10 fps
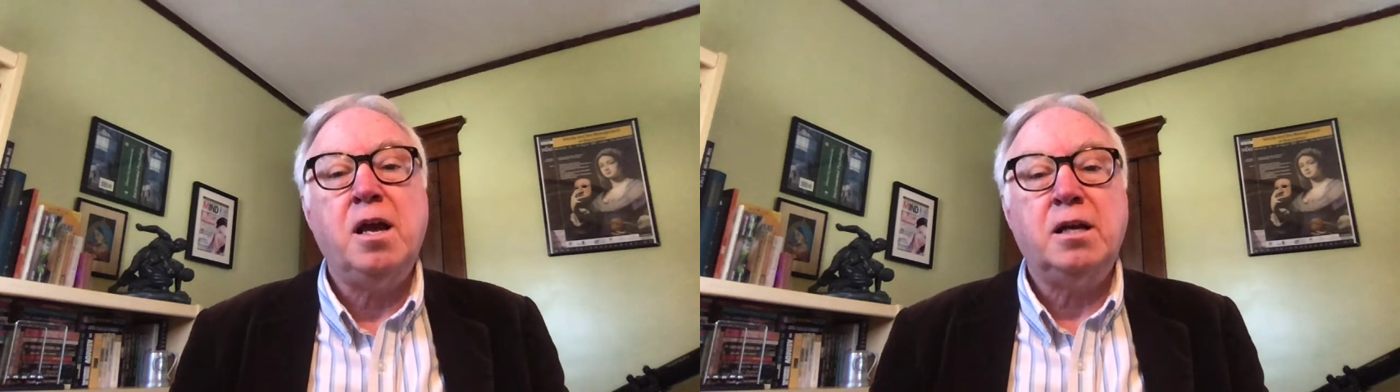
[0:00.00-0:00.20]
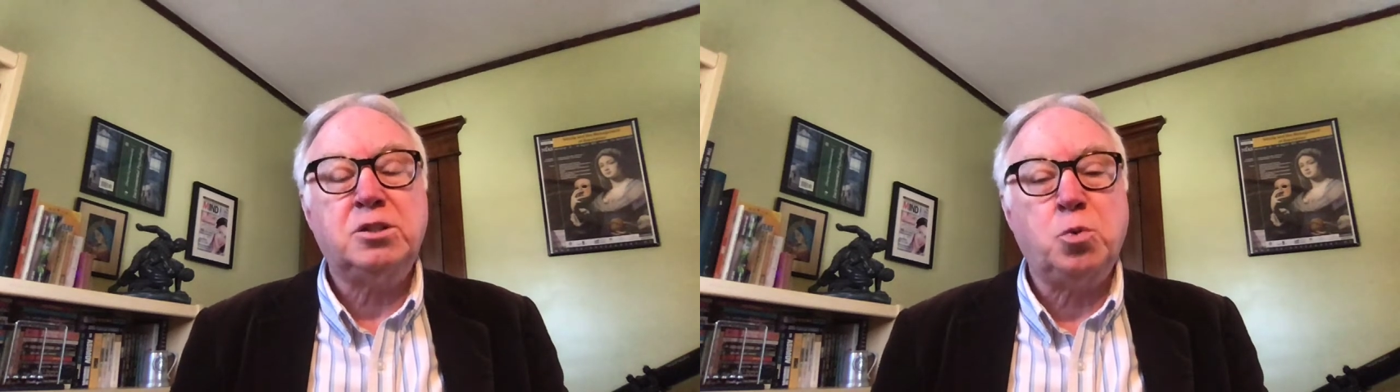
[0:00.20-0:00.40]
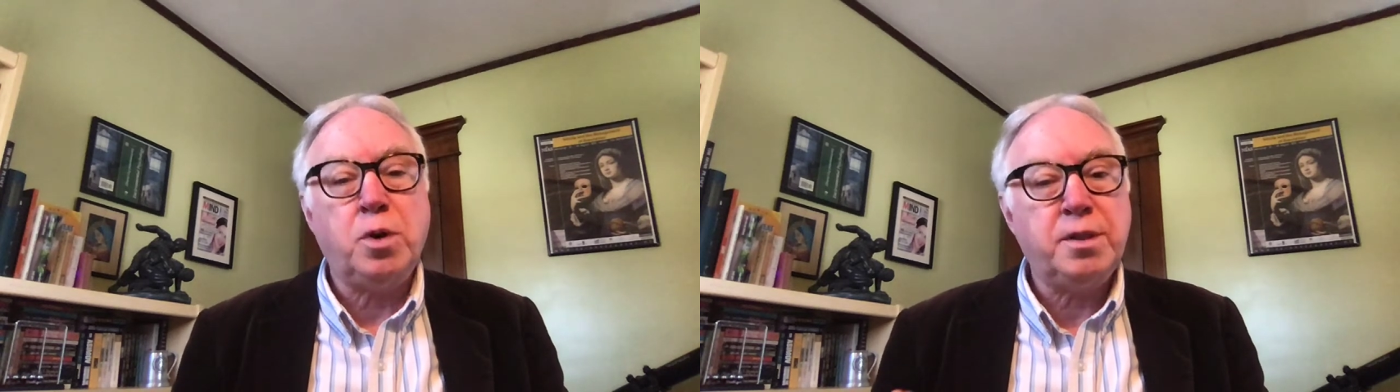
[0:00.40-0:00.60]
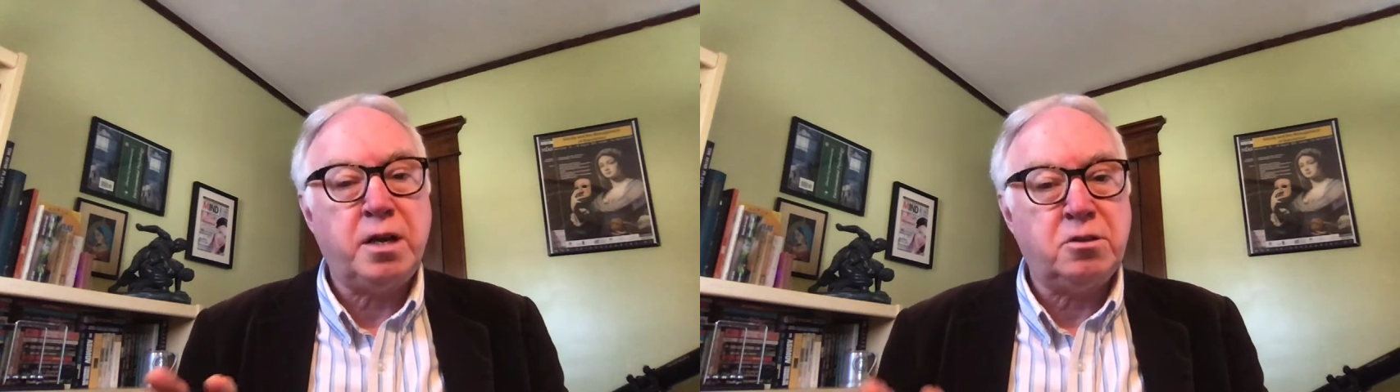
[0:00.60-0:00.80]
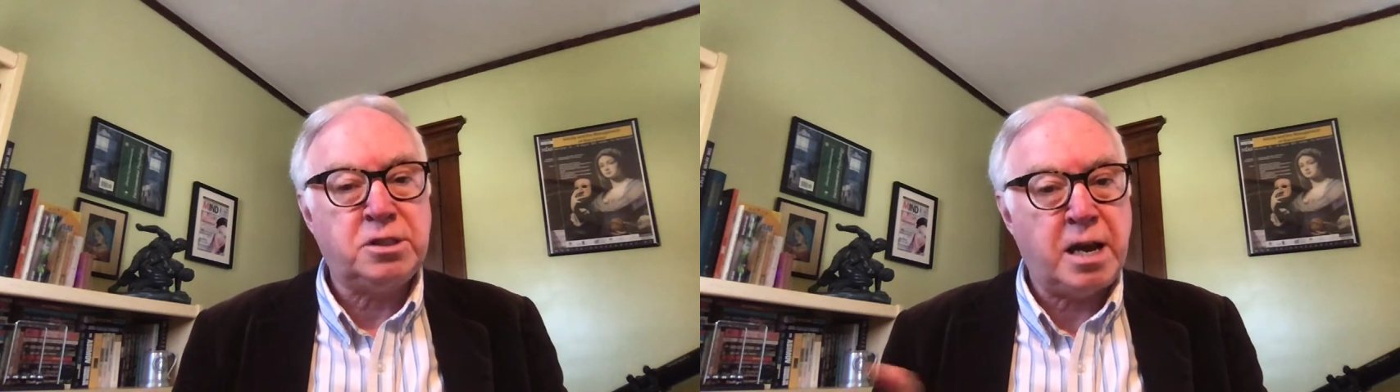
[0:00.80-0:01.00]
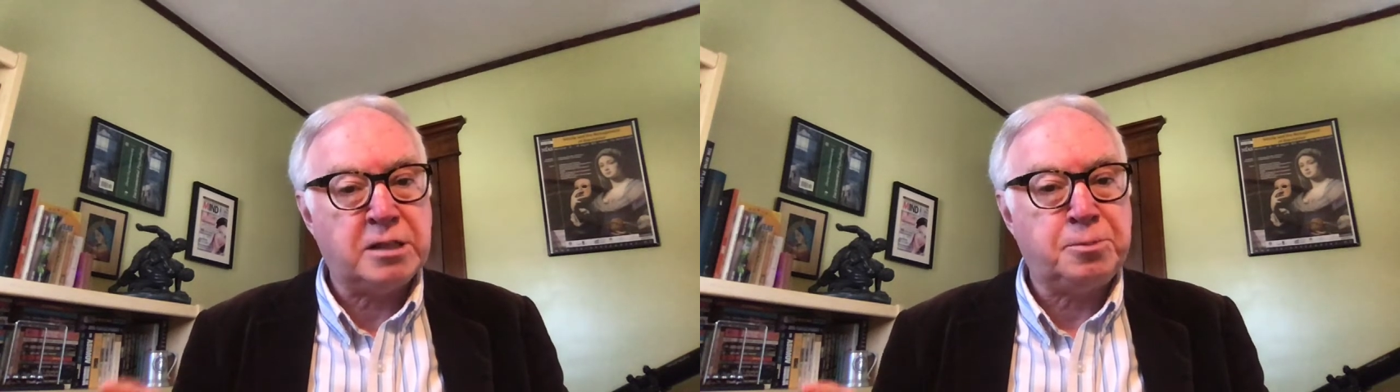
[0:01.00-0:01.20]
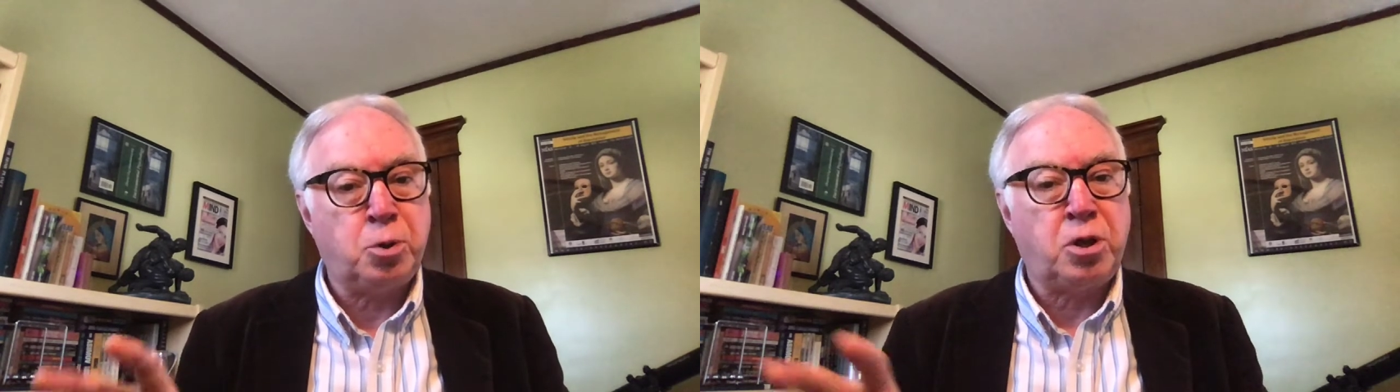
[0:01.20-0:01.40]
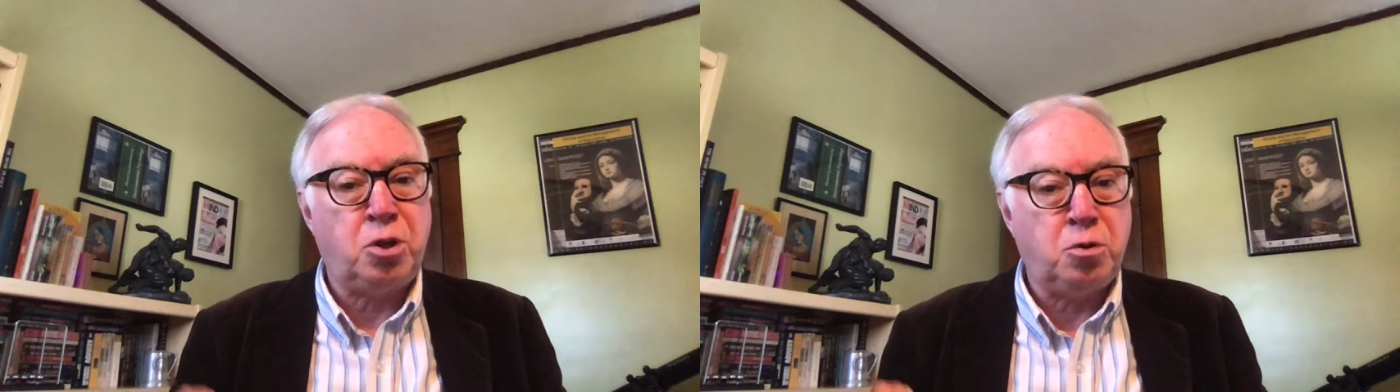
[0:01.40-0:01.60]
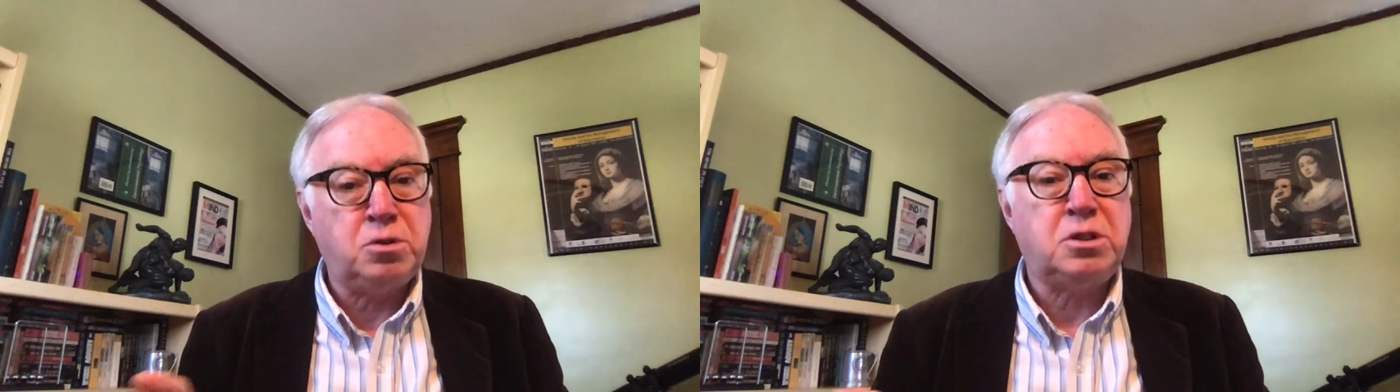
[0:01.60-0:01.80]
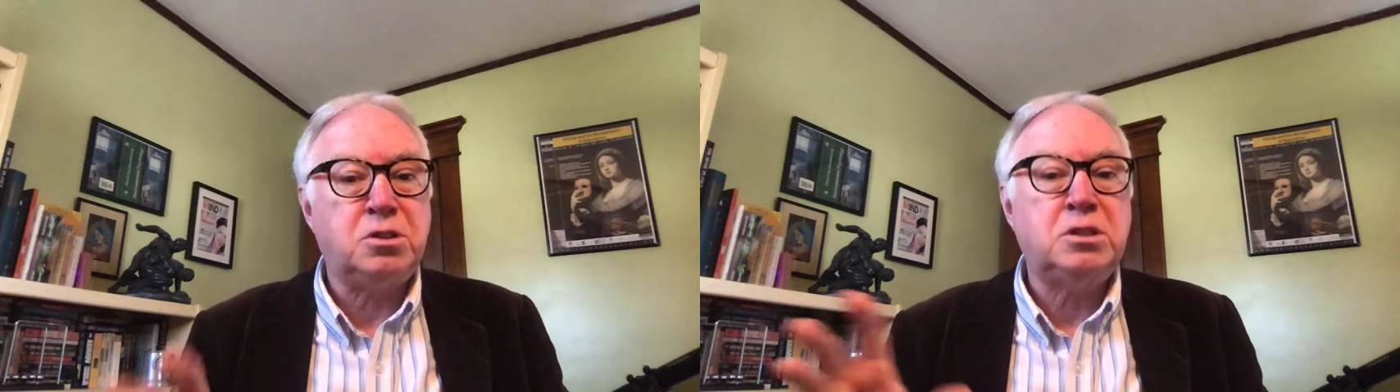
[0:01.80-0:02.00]
It's the one that your textbook
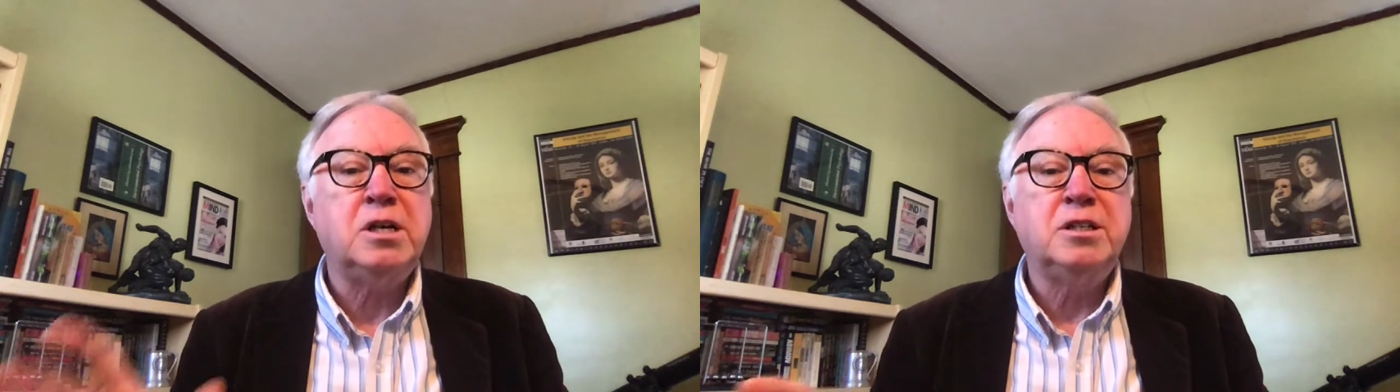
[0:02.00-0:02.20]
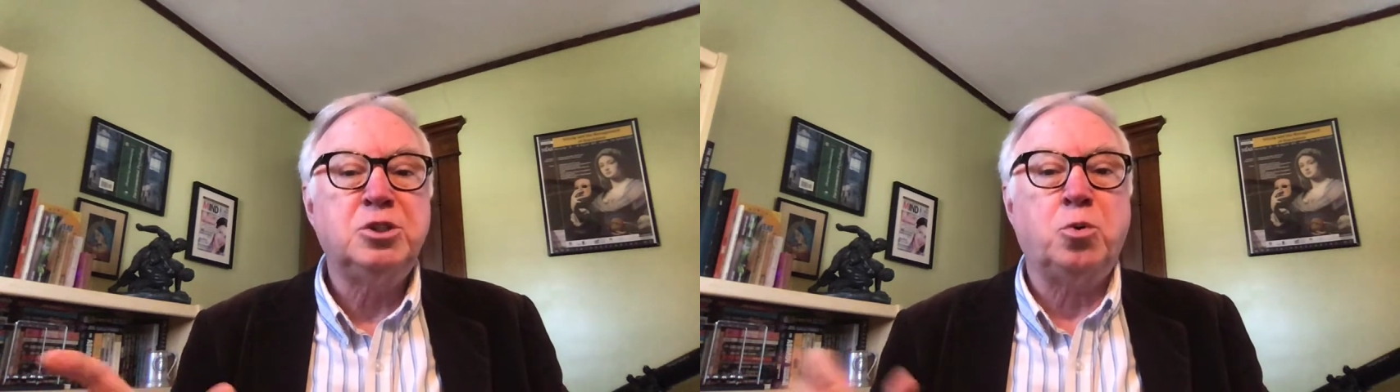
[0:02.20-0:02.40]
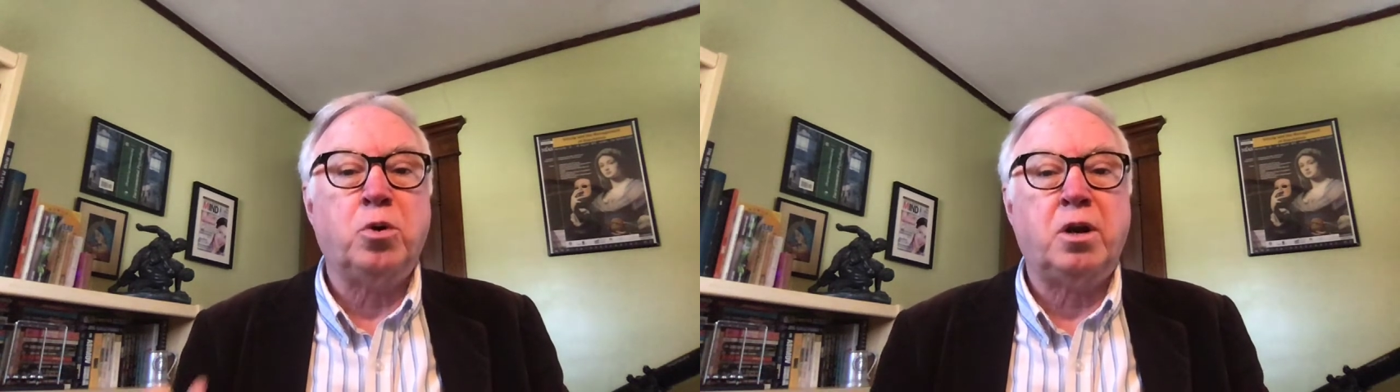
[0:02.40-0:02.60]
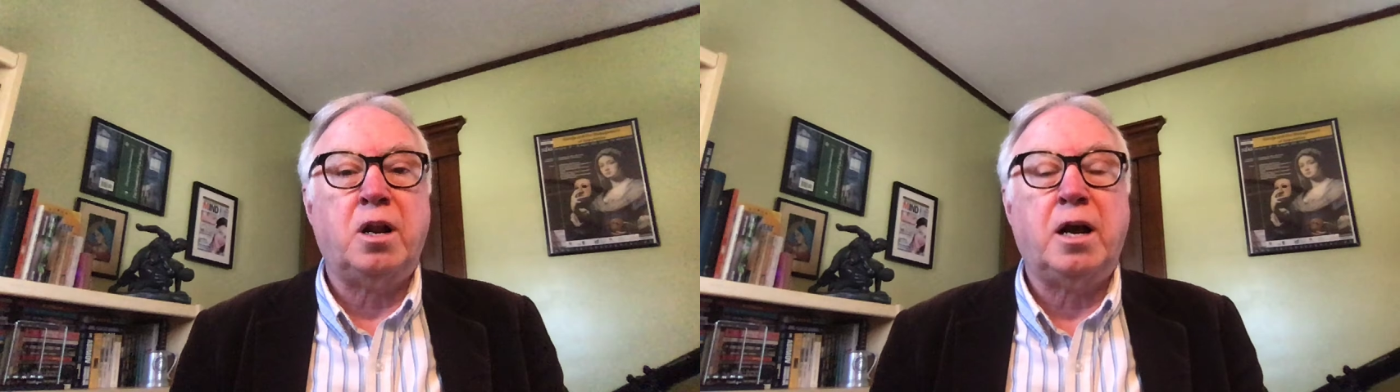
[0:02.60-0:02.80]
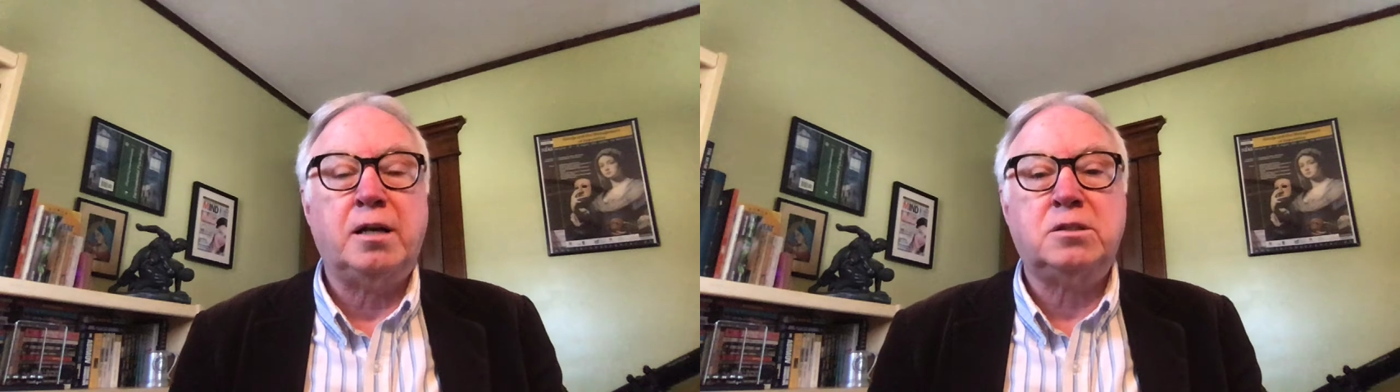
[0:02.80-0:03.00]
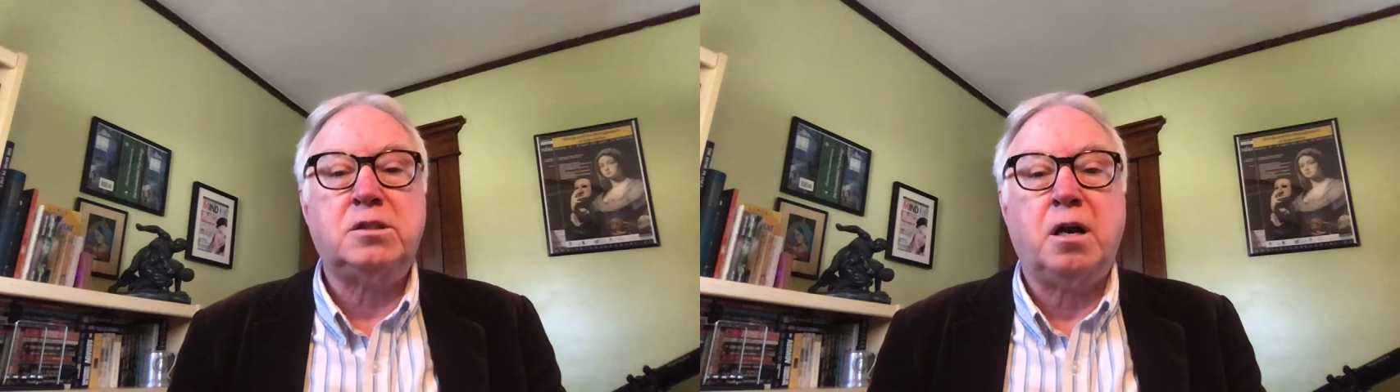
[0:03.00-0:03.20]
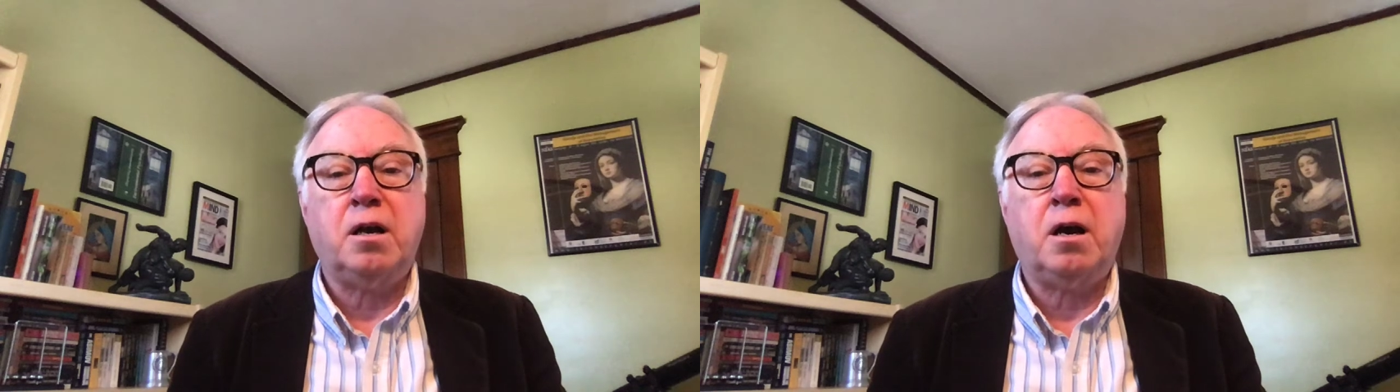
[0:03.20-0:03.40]
uses to organize